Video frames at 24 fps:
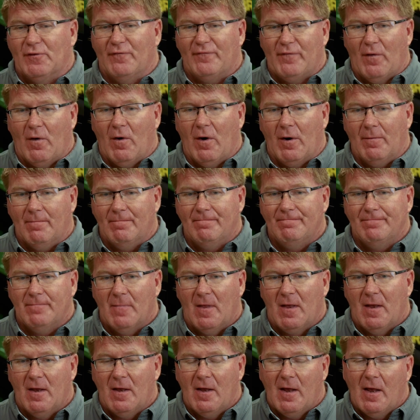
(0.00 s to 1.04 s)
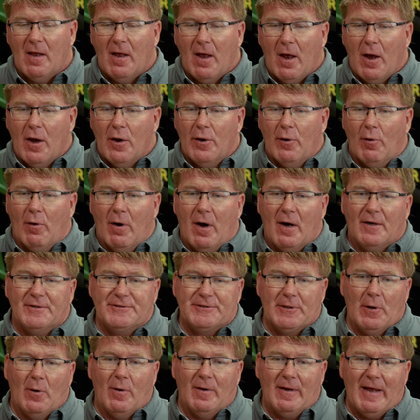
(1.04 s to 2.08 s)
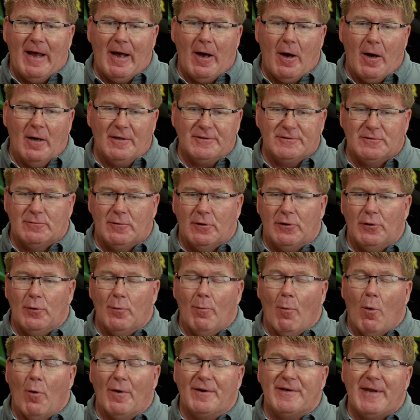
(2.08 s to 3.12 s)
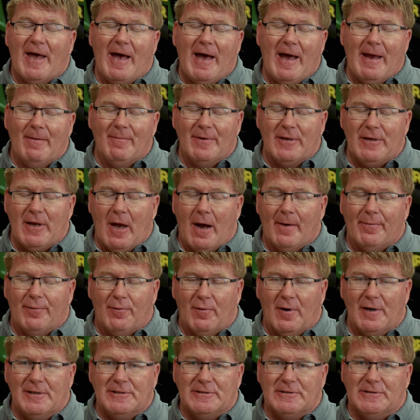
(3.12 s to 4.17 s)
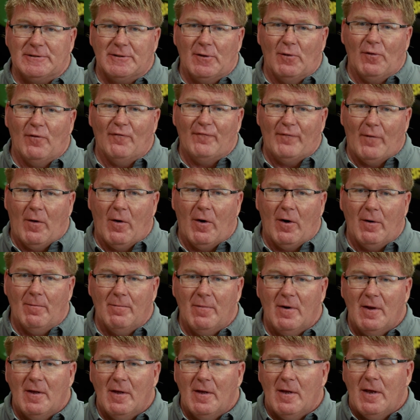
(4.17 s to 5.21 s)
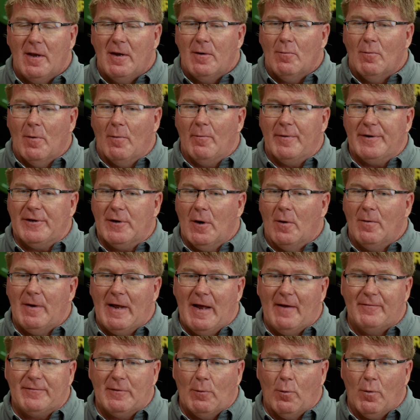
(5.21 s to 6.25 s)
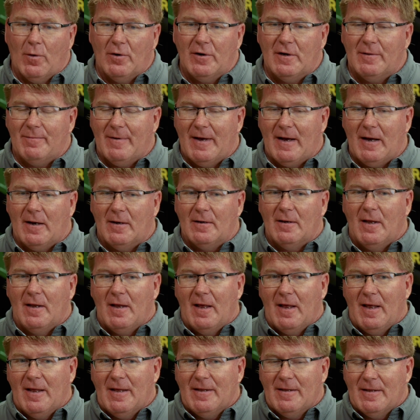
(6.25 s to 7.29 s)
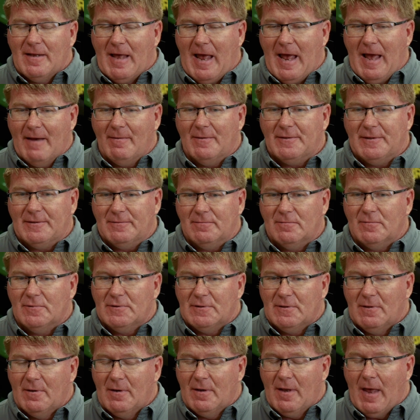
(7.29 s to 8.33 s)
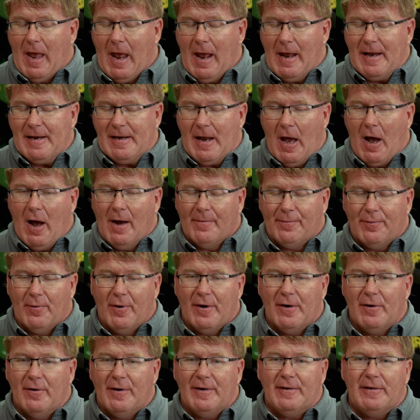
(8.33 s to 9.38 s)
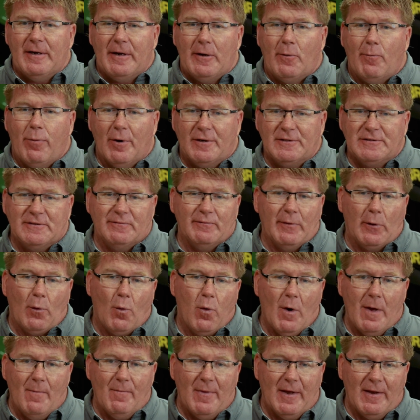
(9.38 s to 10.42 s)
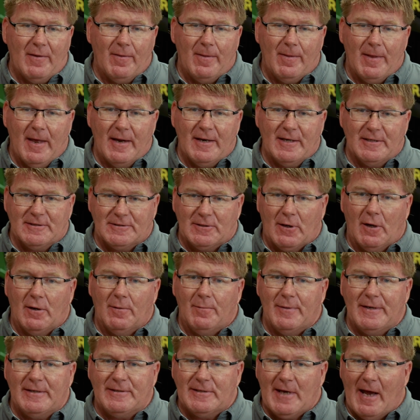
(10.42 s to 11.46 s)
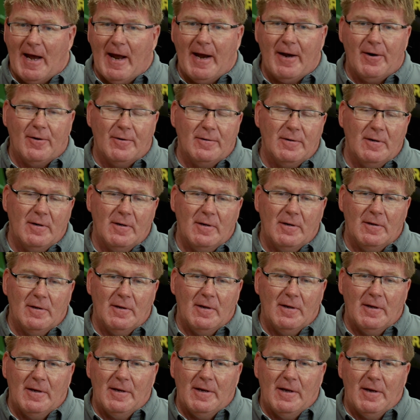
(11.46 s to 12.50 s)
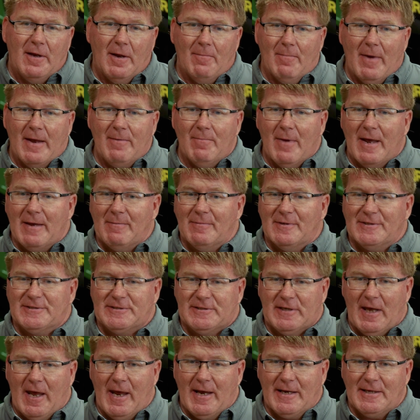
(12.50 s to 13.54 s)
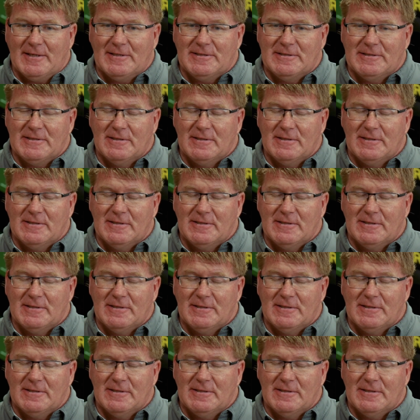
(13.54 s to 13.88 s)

farm. It will also allow us to do more timely operations on the farm, when we don't have to worry about having an operator in the piece of equipment that is going to be tired and may make mistakes.